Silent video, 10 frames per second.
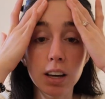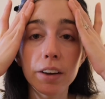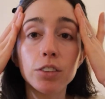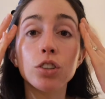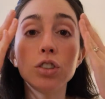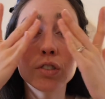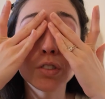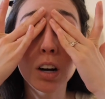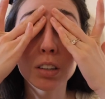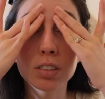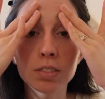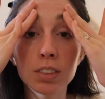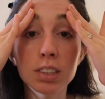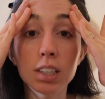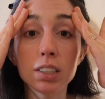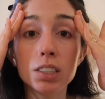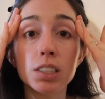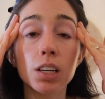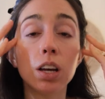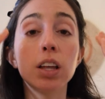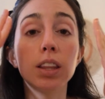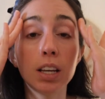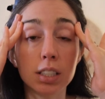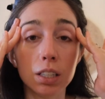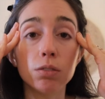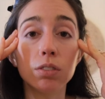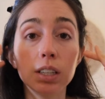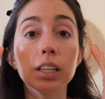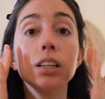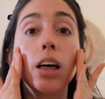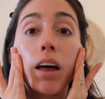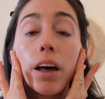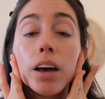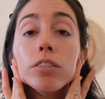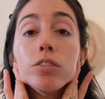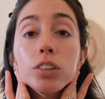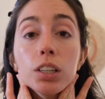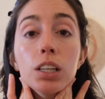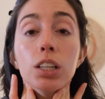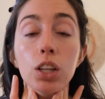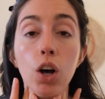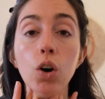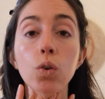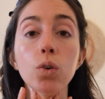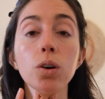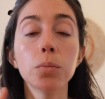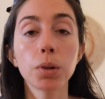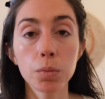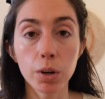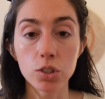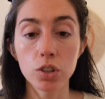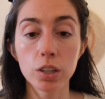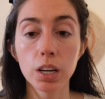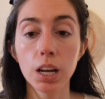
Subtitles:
After the 2 doctors' visits, they did read that I have really low blood pressure.